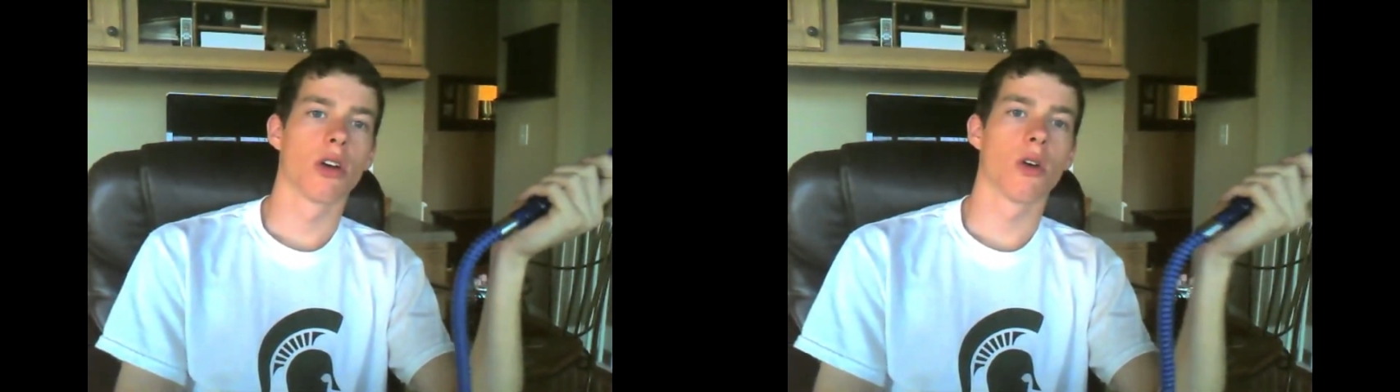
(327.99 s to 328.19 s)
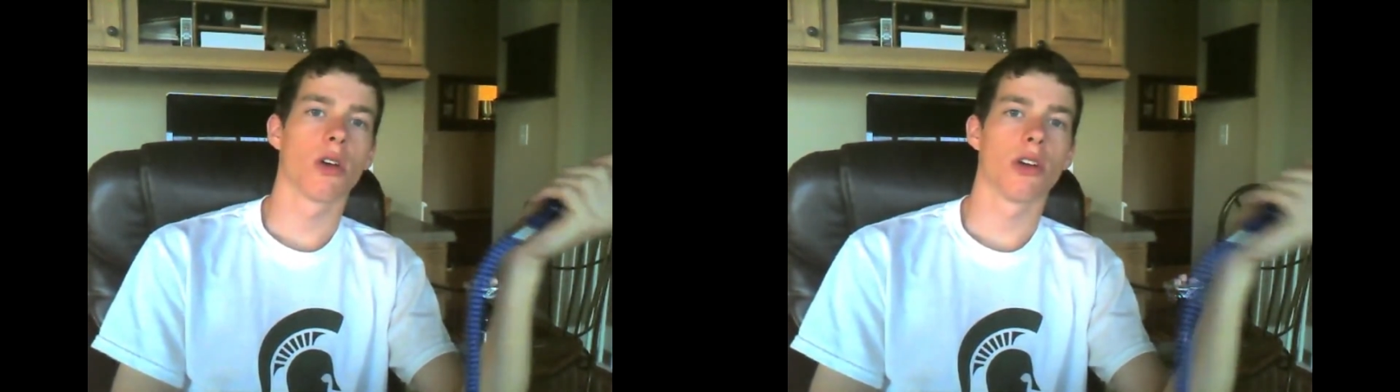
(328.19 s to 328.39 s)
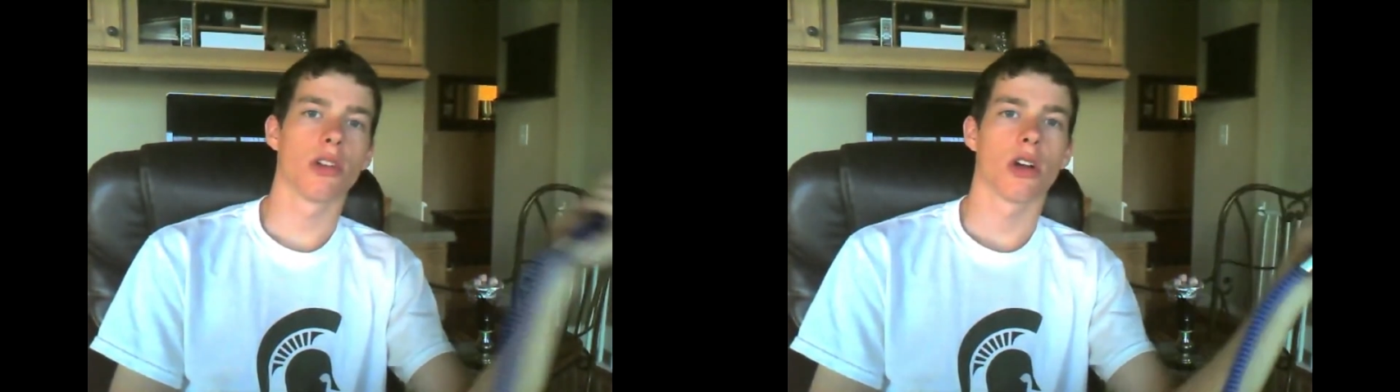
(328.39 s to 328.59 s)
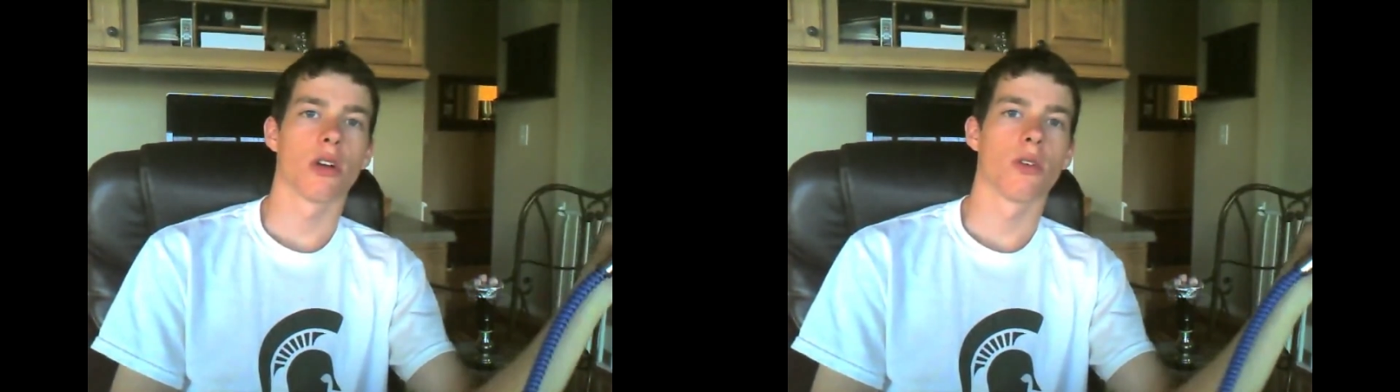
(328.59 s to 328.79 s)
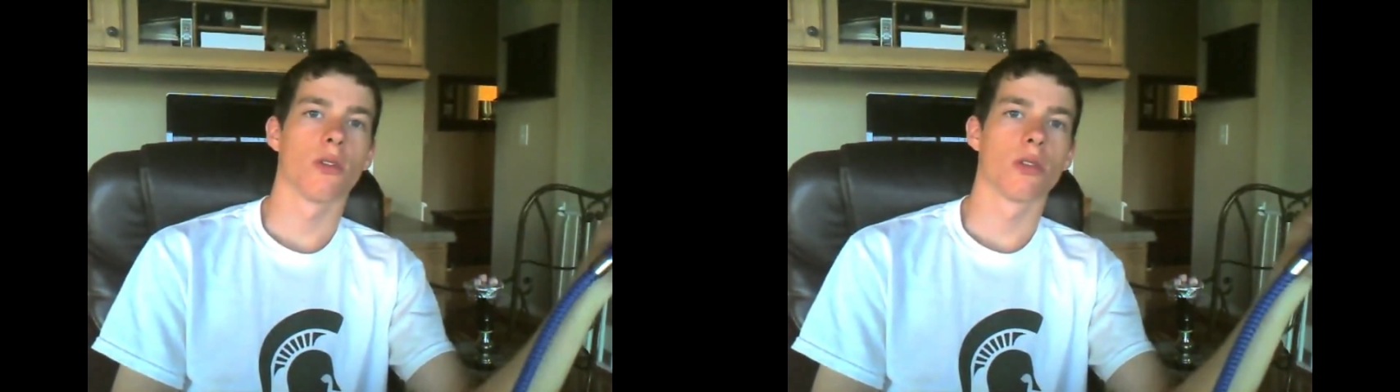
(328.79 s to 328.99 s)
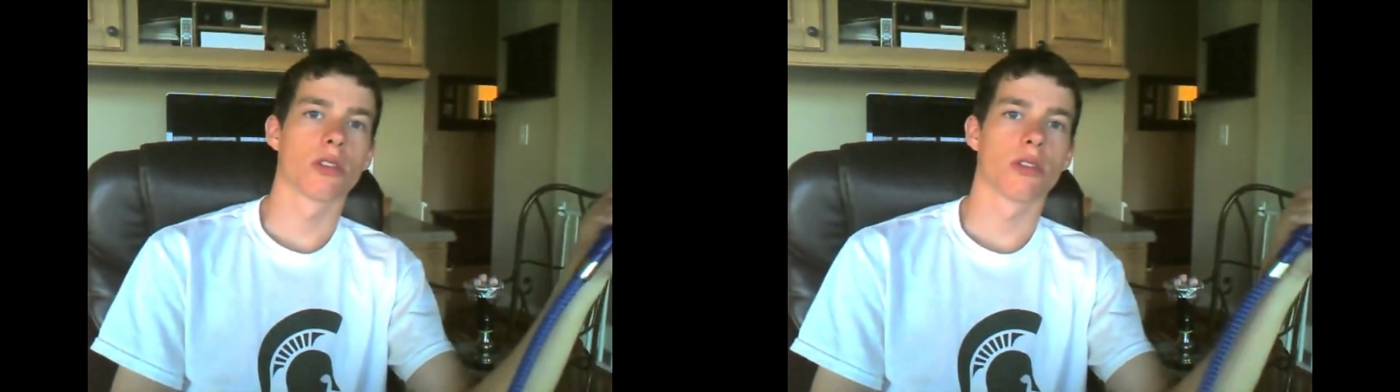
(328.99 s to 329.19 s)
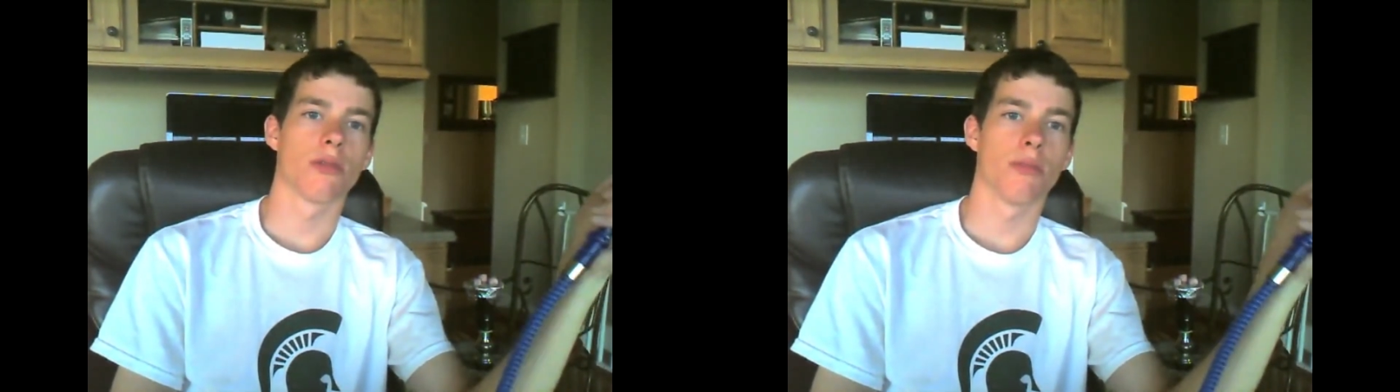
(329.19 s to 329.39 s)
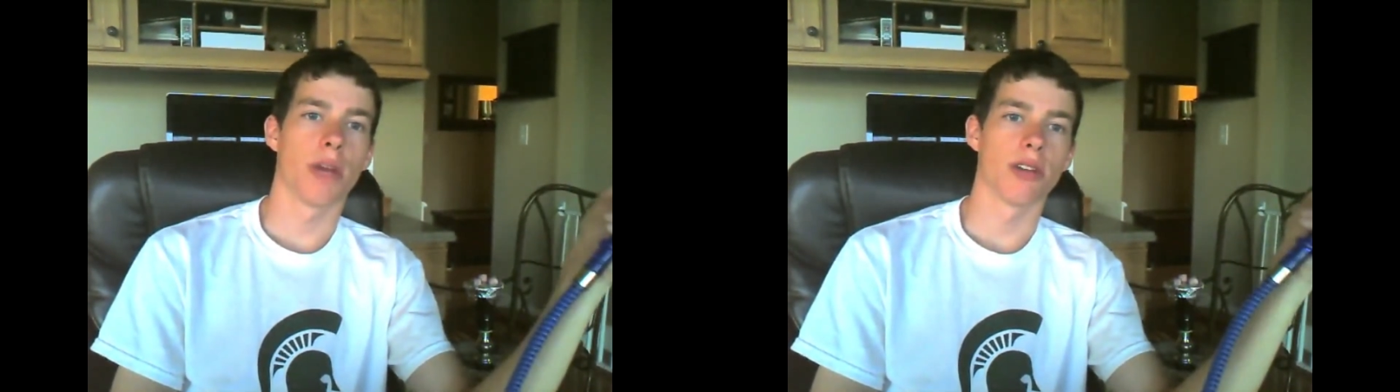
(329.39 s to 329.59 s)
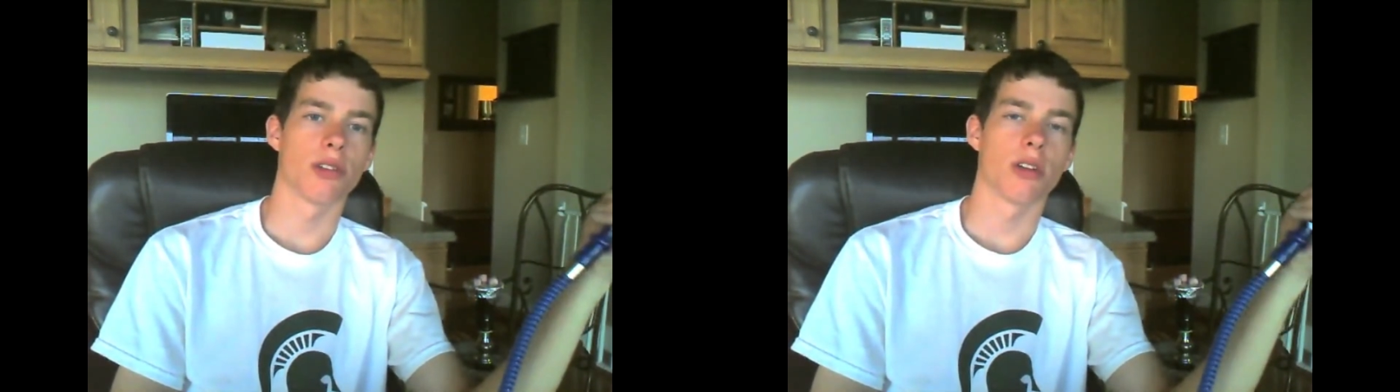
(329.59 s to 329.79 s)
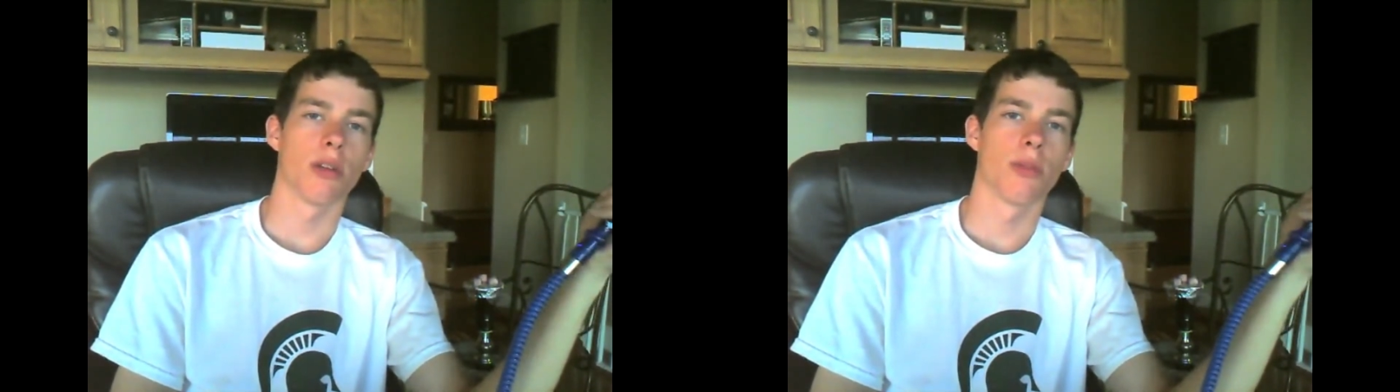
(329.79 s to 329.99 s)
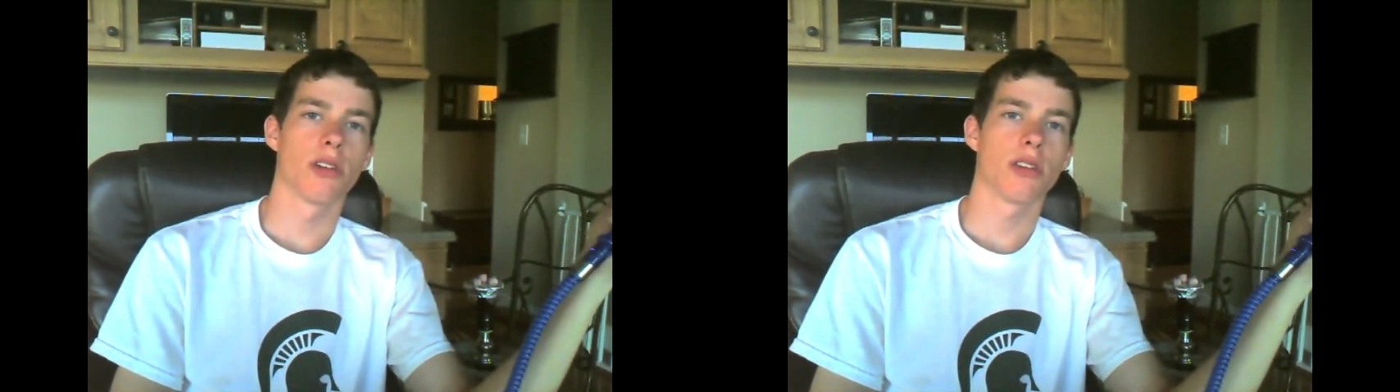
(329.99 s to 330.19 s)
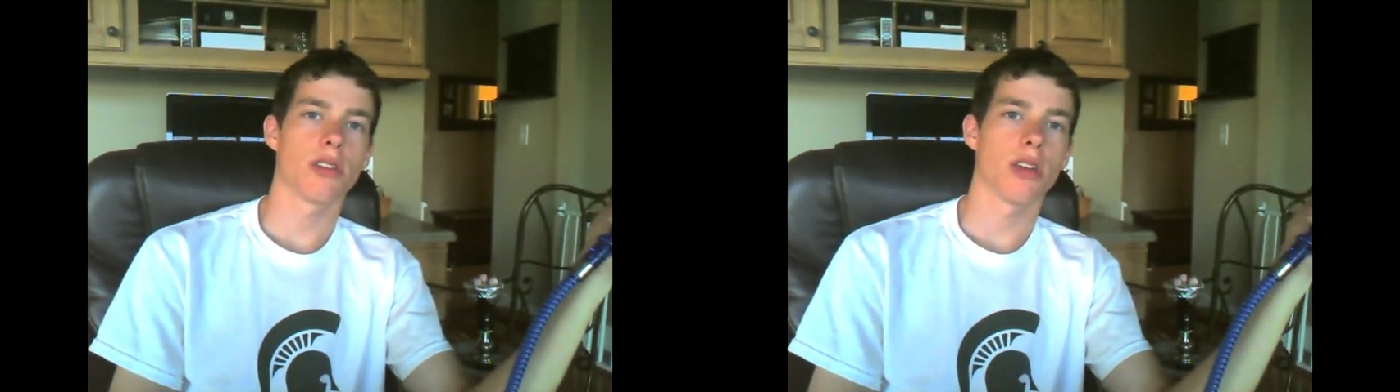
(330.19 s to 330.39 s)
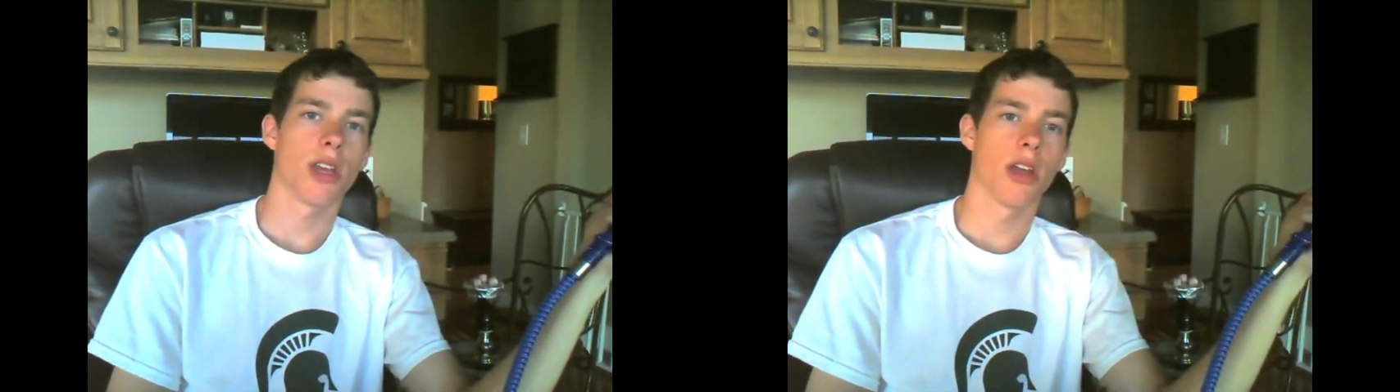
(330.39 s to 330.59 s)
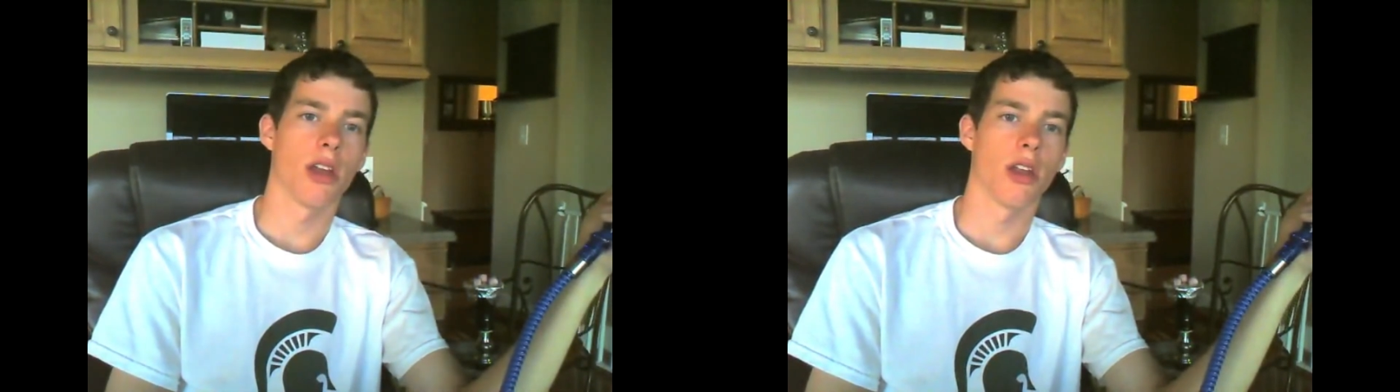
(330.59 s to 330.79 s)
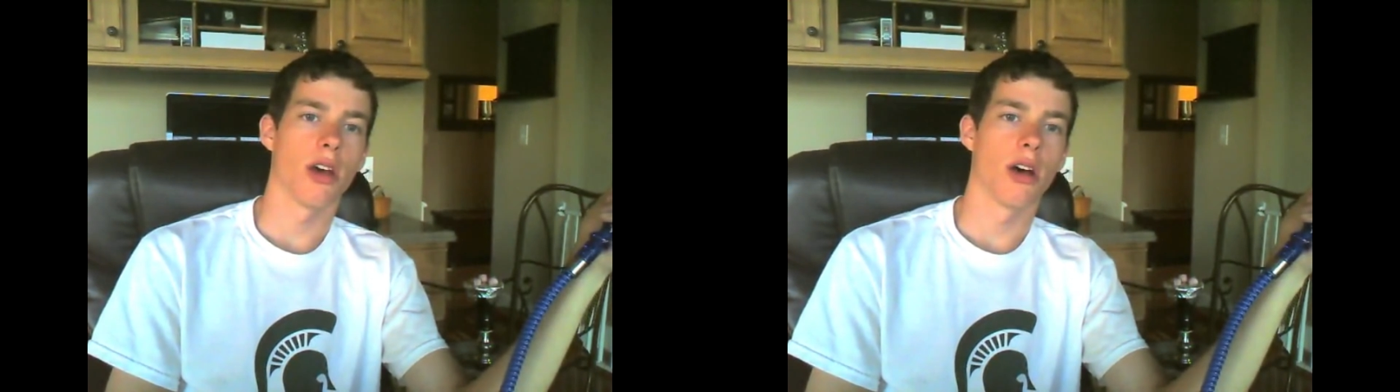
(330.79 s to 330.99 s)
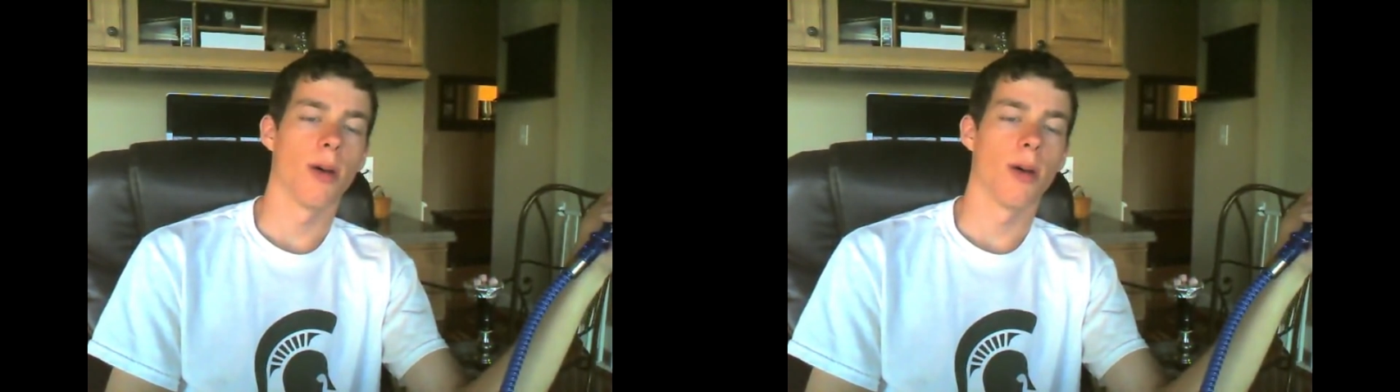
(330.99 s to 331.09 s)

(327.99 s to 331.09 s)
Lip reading: Coconut Charcoals by Starbuzz, and